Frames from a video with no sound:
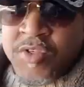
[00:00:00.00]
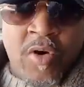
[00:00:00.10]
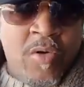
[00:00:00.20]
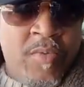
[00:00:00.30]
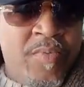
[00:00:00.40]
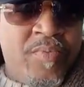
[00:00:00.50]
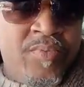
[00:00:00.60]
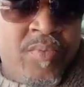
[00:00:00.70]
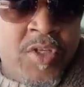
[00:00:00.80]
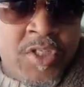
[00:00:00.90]
So
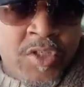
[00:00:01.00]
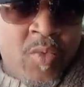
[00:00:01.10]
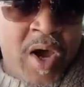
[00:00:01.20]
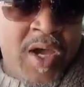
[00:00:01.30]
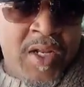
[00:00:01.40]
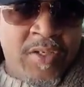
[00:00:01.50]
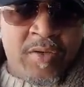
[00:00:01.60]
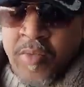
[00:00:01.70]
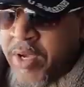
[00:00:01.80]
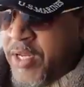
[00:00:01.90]
this is why it is
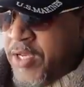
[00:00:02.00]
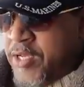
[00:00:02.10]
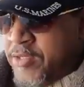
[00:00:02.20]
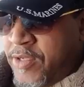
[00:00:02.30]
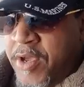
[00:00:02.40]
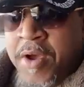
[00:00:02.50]
the way it is.